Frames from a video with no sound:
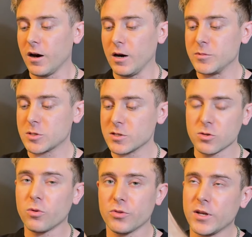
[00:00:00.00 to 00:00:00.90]
It's because
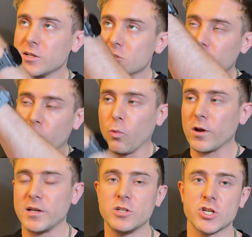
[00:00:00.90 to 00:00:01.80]
the whole thing is
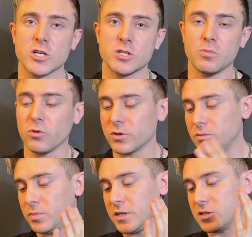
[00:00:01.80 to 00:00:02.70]
one injection
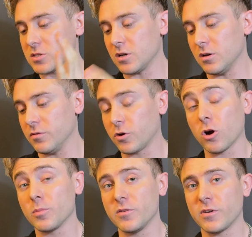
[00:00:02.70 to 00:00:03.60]
molded piece of
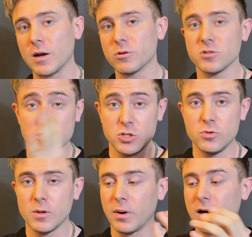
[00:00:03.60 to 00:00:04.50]
carbon fiber. It's
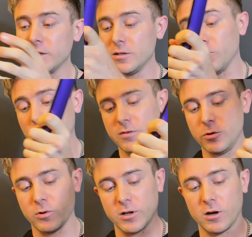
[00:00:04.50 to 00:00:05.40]
unibody, whatever
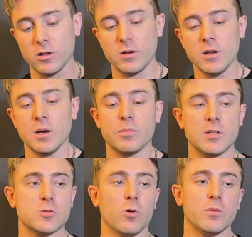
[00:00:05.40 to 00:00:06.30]
you want to call it, but
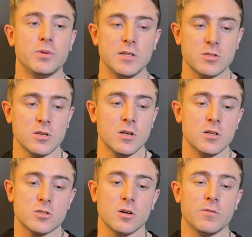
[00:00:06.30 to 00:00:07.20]
it's one piece.
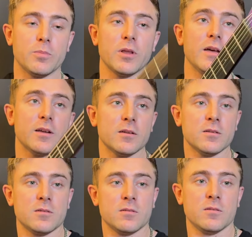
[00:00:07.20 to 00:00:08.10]
So if you're playing
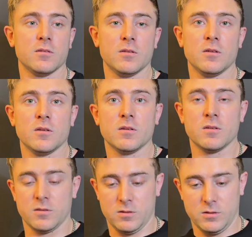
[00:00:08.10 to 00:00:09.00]

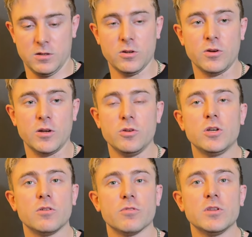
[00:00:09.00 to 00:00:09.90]
the note here, you
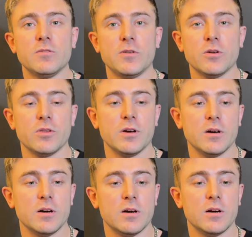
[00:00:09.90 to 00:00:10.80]
can really feel
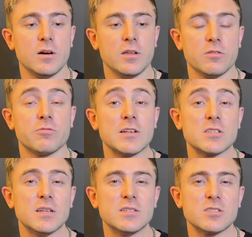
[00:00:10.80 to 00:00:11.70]
the
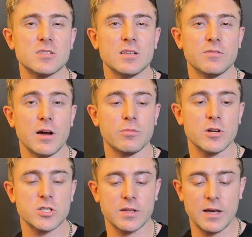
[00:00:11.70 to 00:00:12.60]
resonance and the
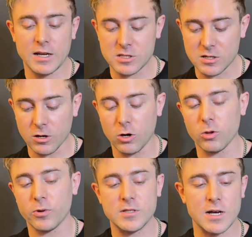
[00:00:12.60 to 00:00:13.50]
vibration on the headstock
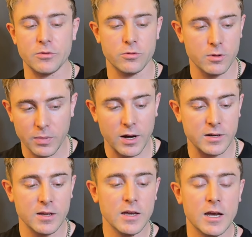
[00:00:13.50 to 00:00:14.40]
all the way down through the
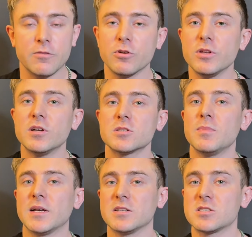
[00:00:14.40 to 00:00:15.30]
body. It really does
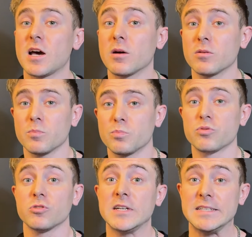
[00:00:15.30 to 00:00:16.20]
make it sound
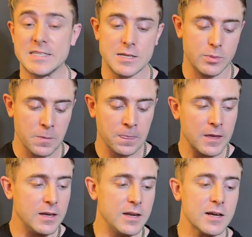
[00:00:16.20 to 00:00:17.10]
pretty deep.
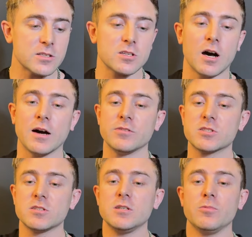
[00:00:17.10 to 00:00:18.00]
Next,
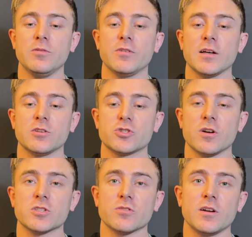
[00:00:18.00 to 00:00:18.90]
obviously, we've got the
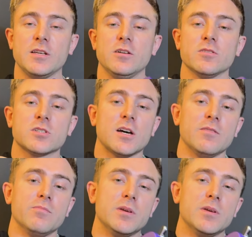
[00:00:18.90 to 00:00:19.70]
truss right here. It's kind of